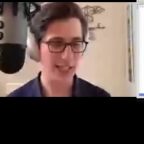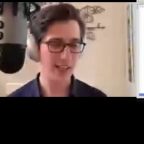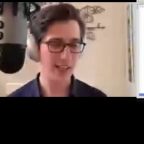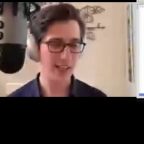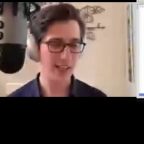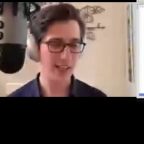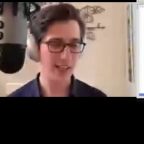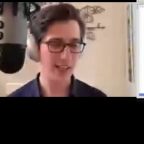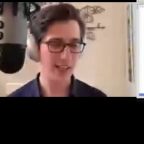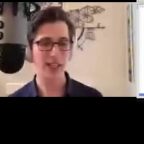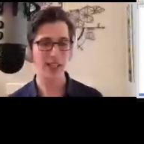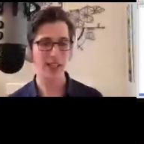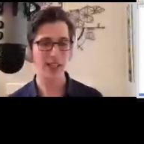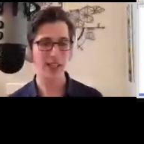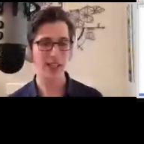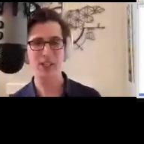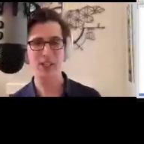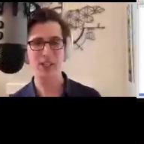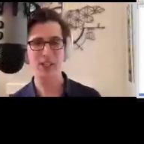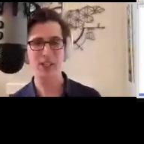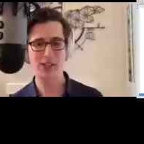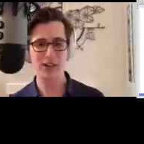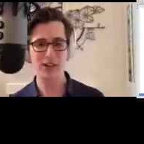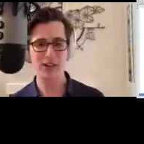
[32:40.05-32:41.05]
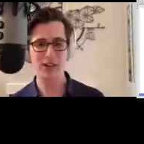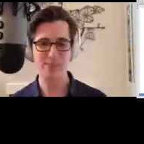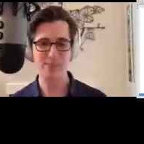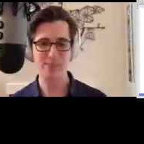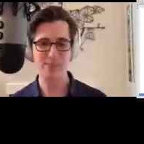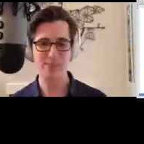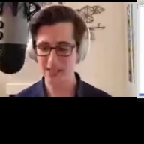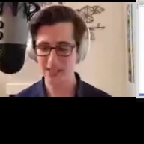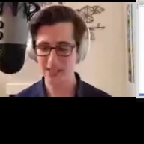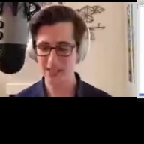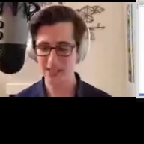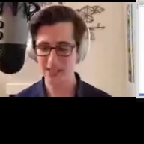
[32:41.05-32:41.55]
So that's why
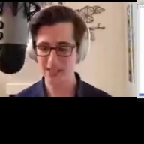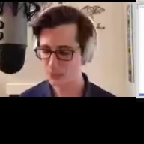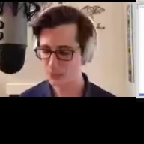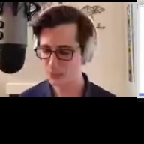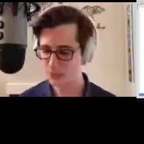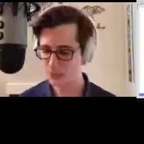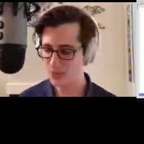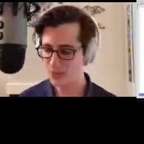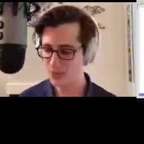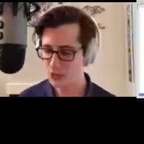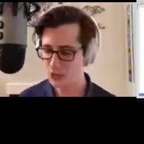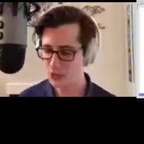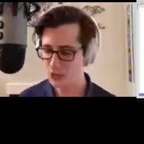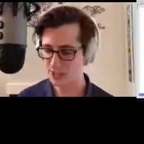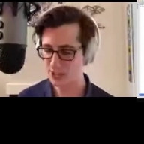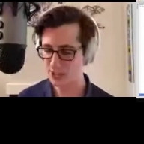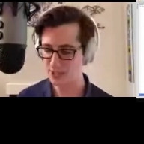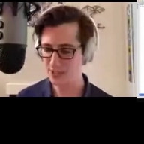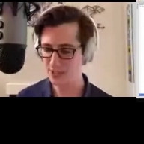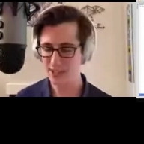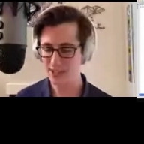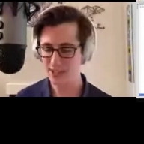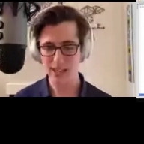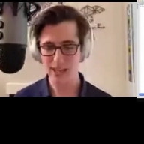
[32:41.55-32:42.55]
generateBody is a function,